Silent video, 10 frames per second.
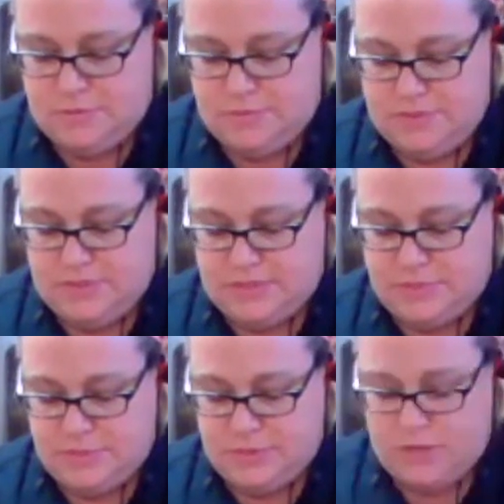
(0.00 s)
I mean, that's
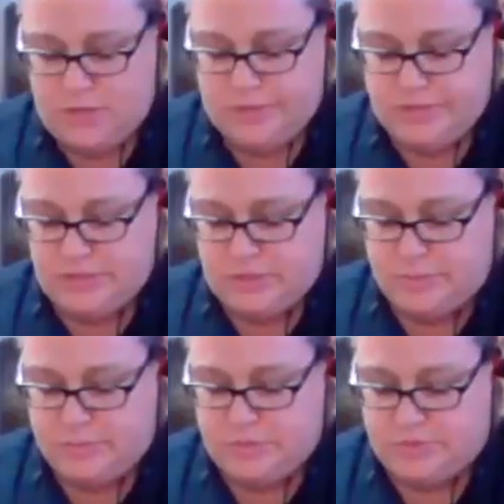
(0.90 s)
where the honey mustard
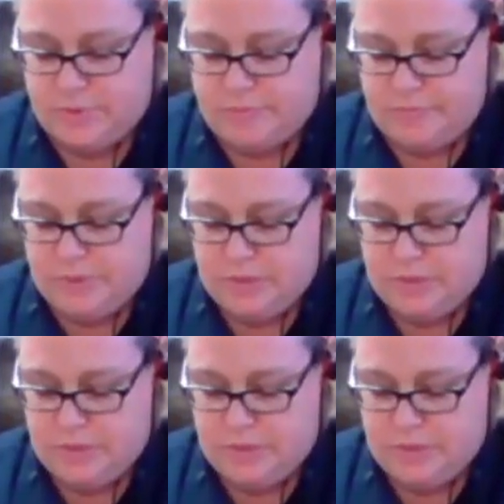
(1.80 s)
comes from.